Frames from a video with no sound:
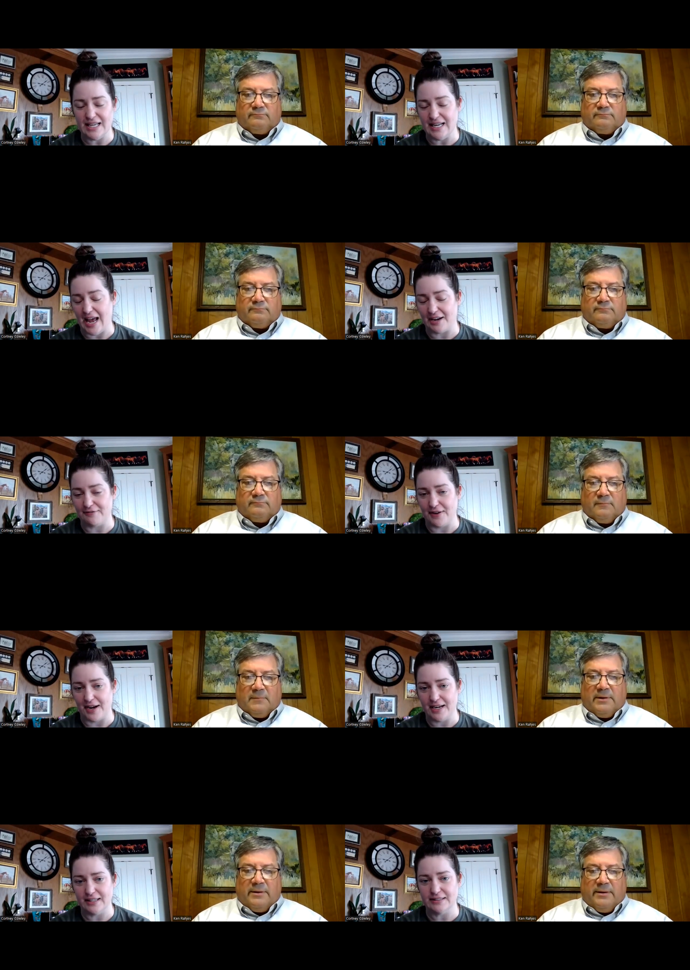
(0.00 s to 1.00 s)
Speaker 1: in ag
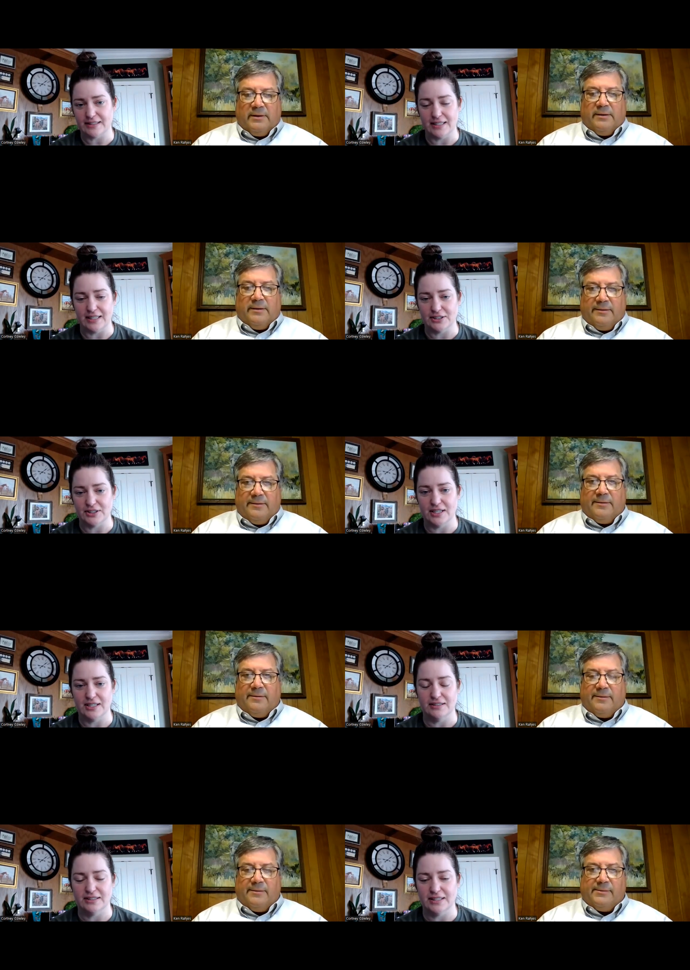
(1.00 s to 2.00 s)
finance
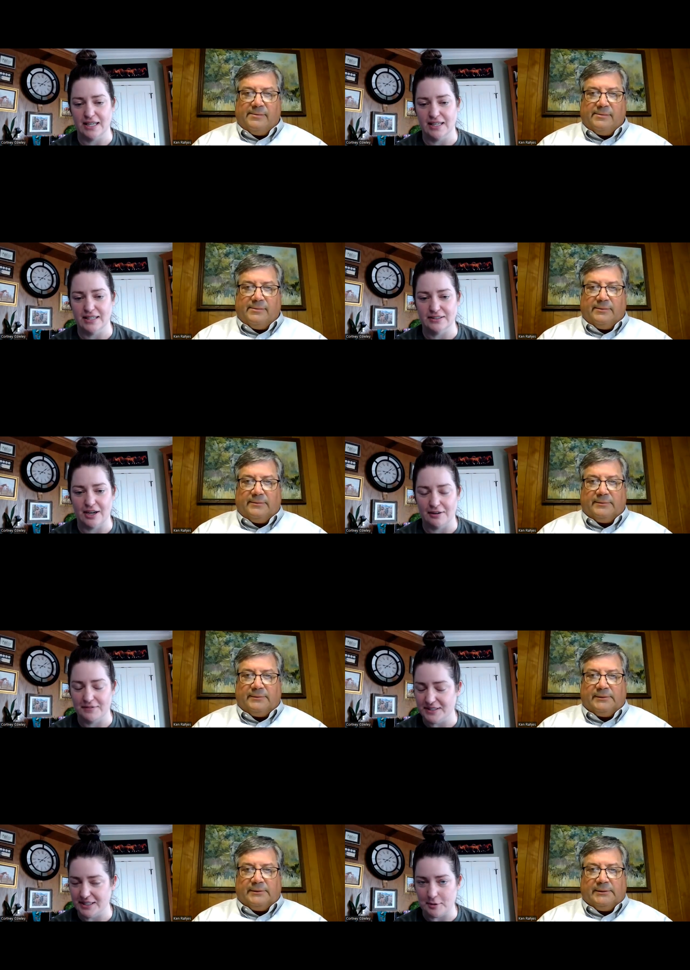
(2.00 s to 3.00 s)
conditions is
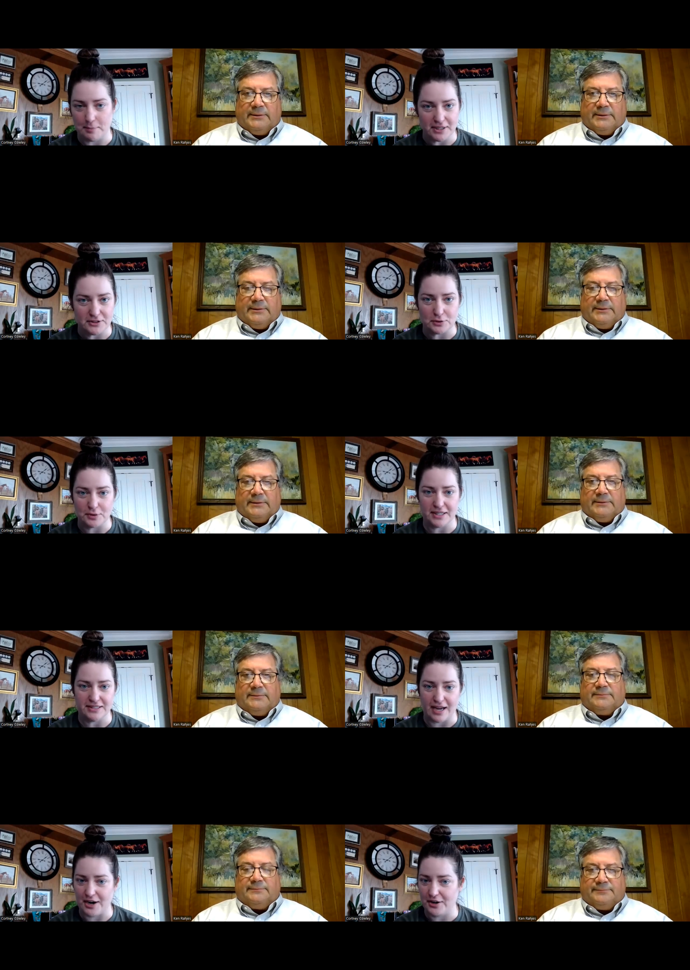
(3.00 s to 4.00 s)
obviously the big story
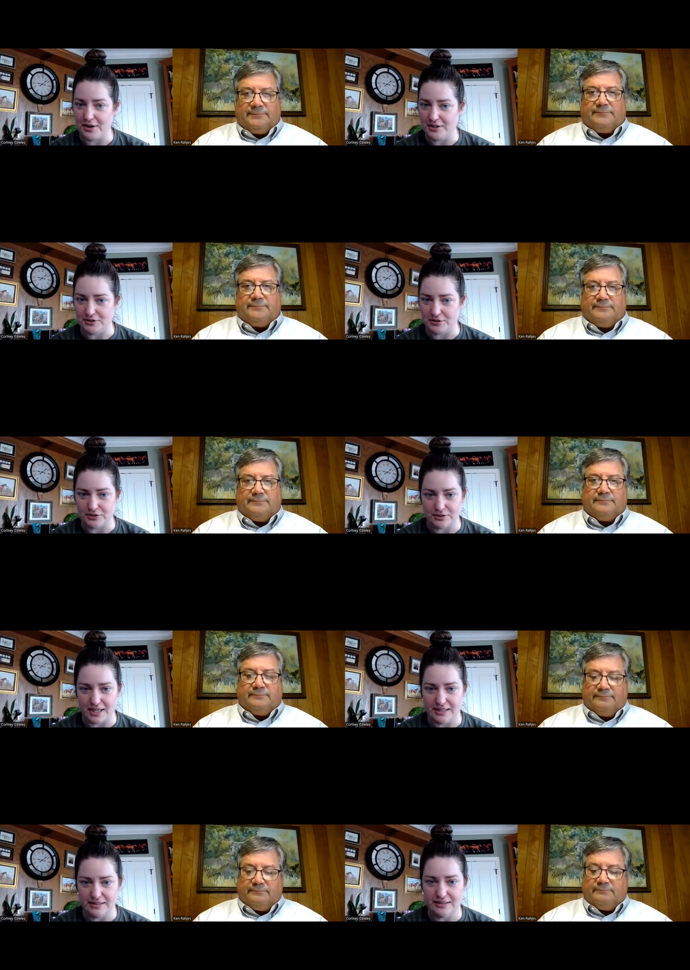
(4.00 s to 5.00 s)
is higher interest
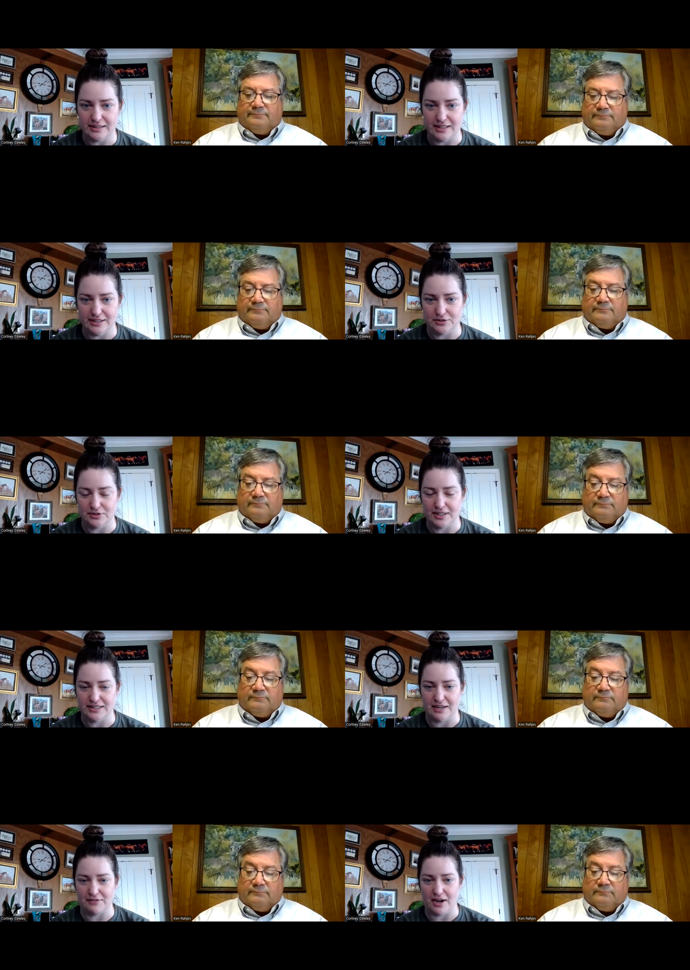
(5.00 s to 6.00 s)
rates. Interest
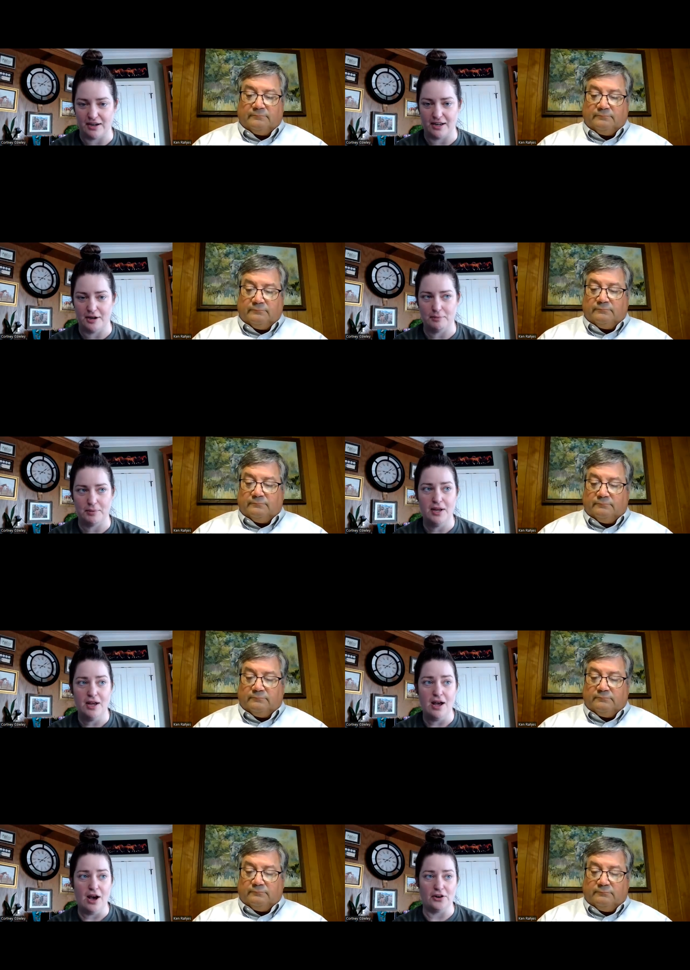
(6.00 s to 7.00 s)
rates have gone up
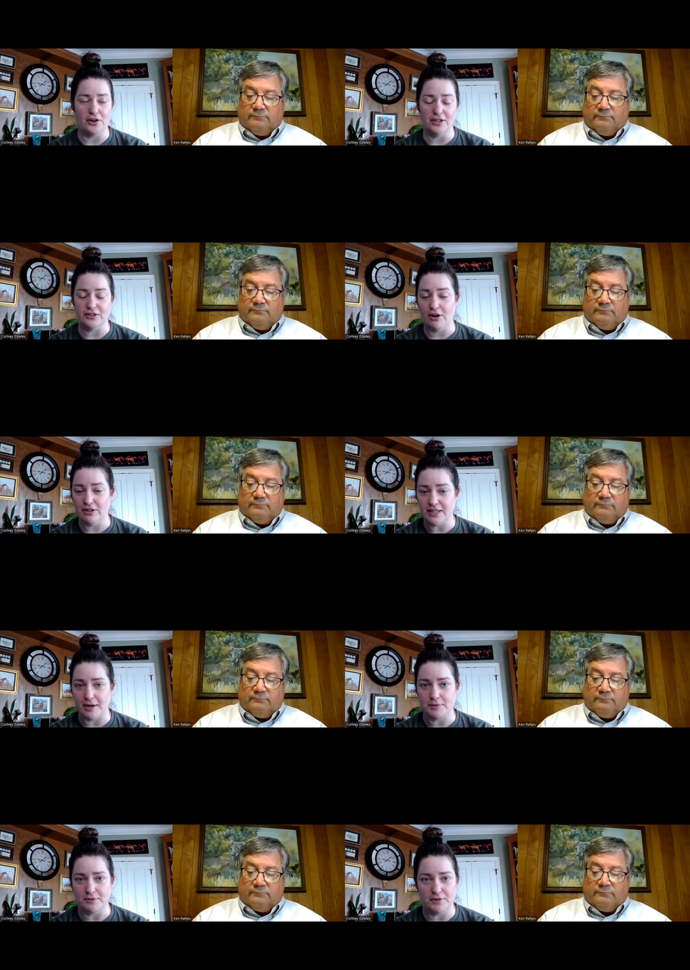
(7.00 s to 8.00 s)
across all
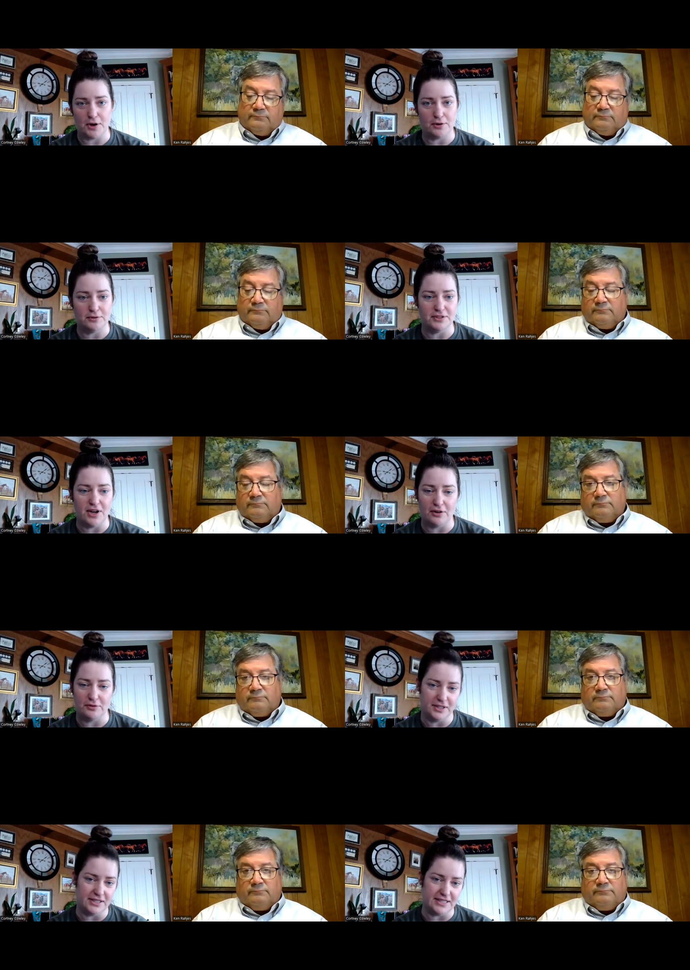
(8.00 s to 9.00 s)
types of loans, non
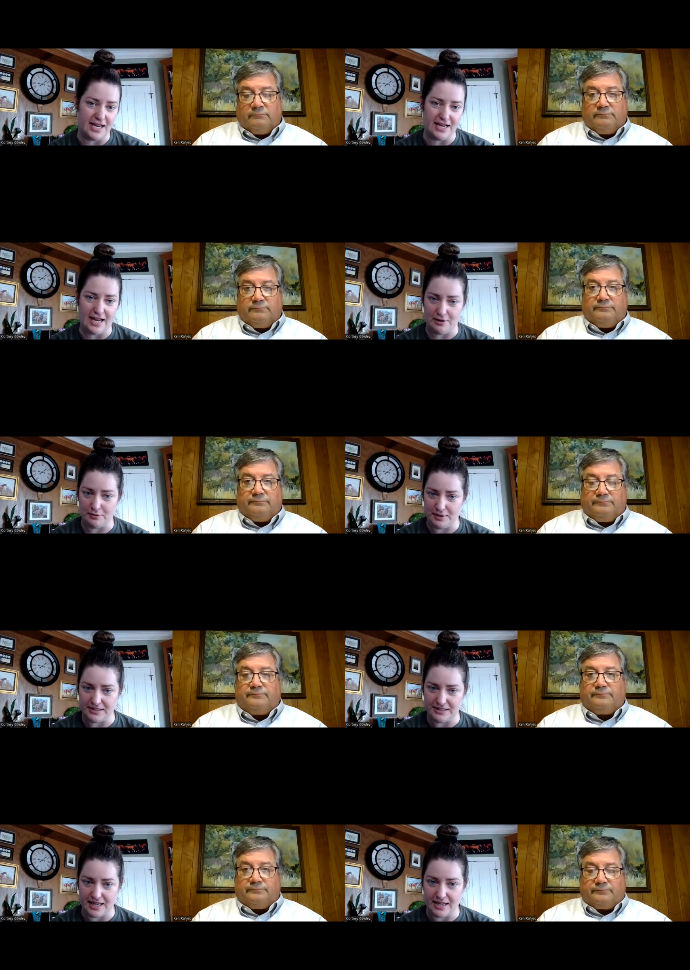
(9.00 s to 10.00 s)
real estate and real
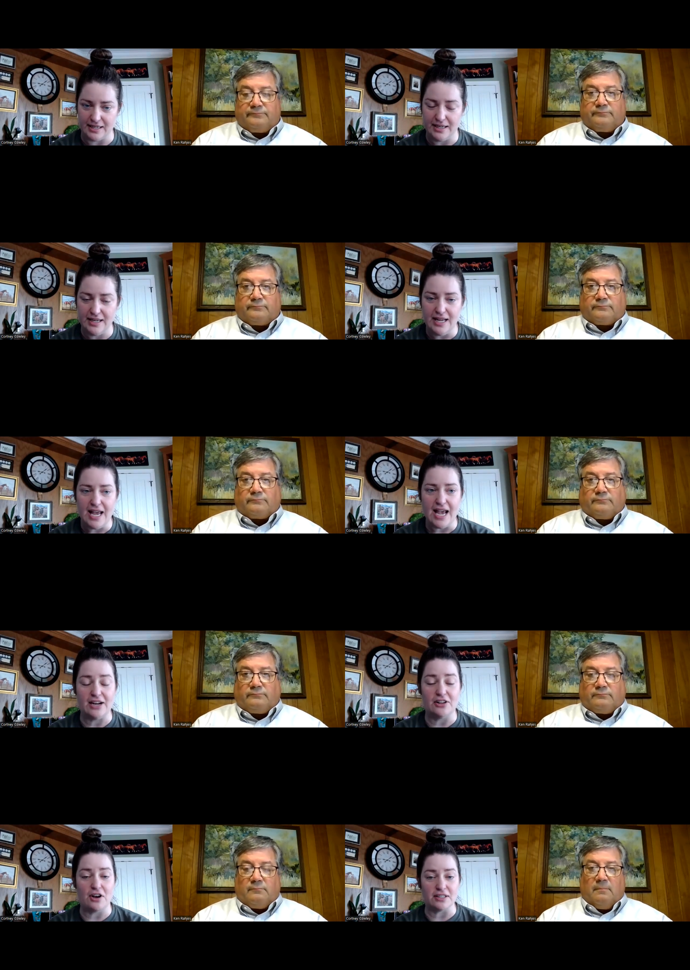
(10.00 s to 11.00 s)
estate.
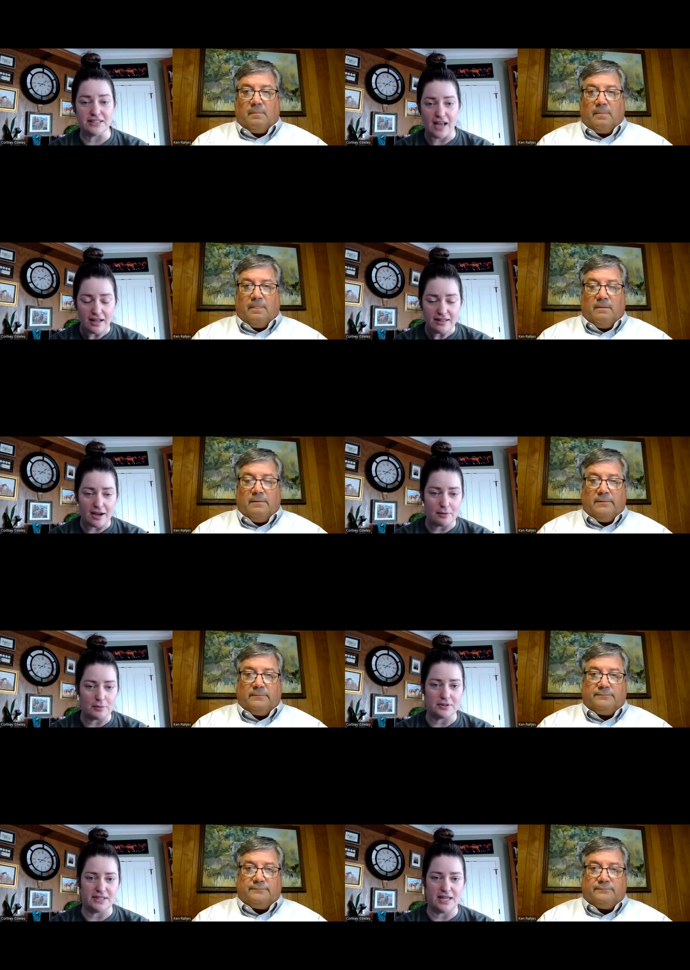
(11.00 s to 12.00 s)
And alongside that,
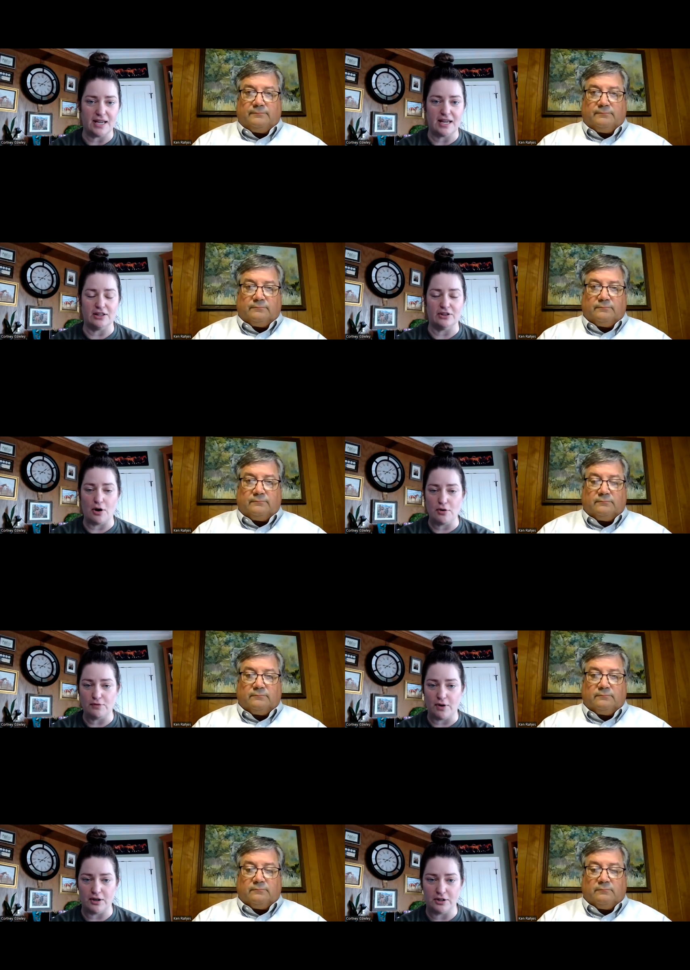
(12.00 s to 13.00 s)
we're seeing loan
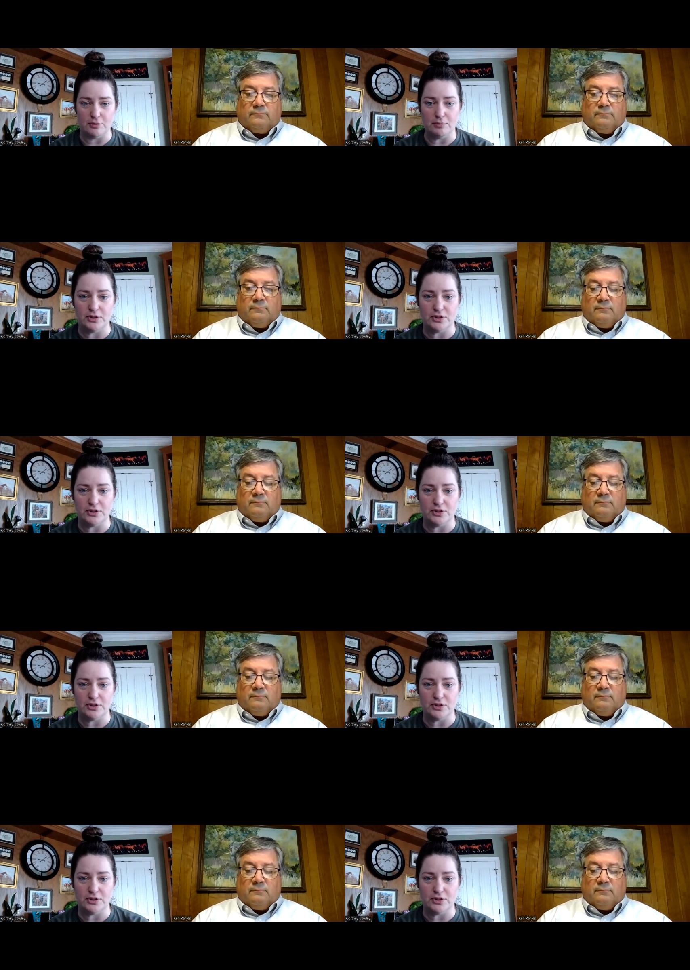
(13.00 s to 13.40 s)
volumes